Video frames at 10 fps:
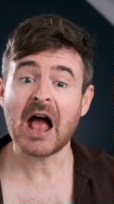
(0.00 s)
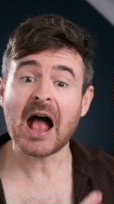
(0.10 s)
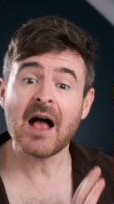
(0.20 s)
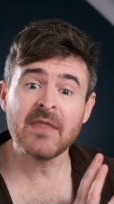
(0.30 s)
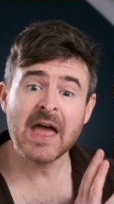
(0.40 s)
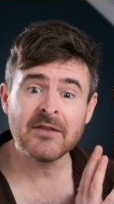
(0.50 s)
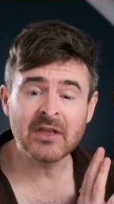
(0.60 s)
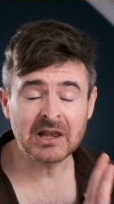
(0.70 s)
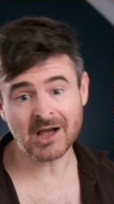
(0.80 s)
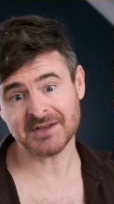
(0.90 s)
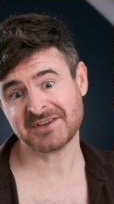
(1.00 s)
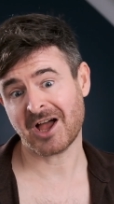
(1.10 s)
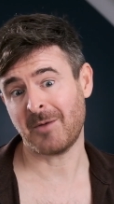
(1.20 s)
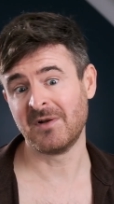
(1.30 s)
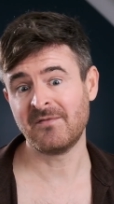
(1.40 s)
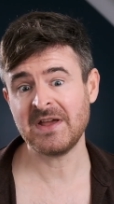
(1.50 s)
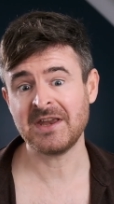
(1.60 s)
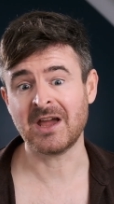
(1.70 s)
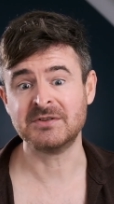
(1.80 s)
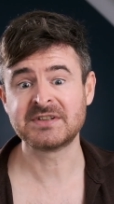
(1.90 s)
And then in the last couple of
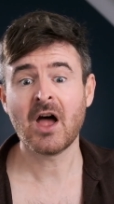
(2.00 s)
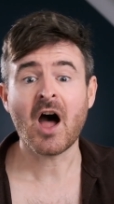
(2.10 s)
videos,